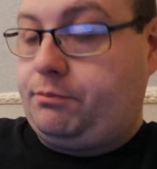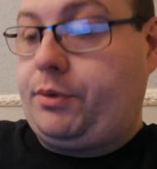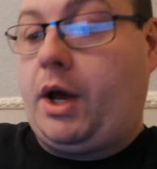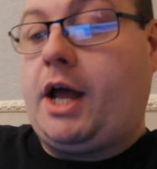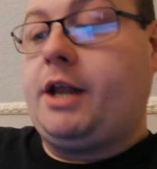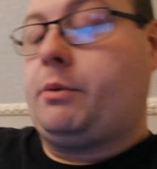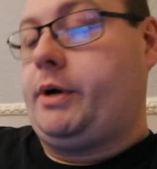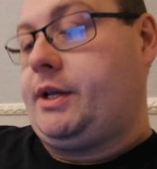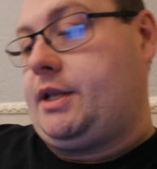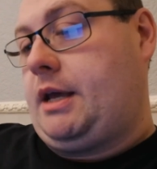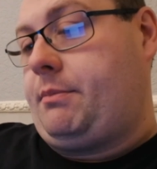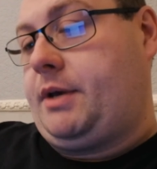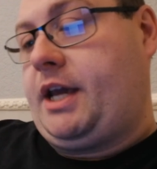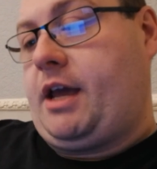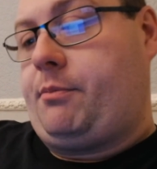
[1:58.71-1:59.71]
But anyway, let
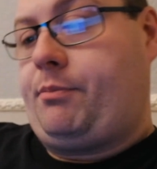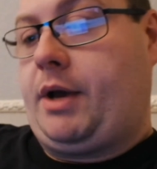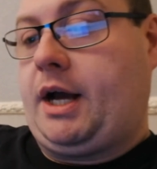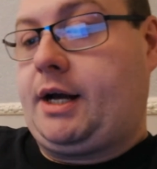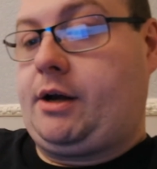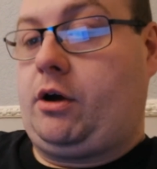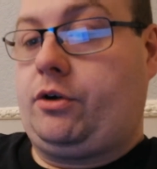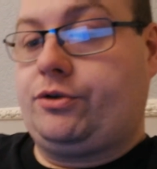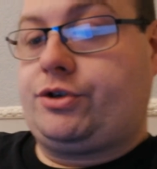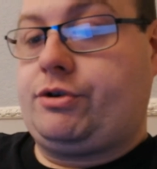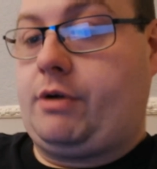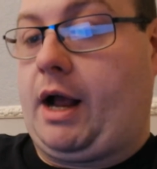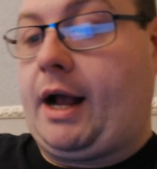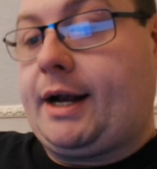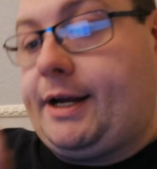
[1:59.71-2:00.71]
me get back on
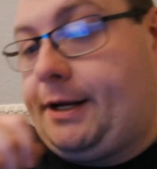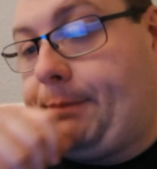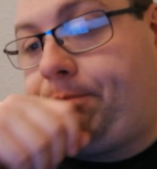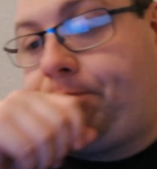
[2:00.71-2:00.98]
track.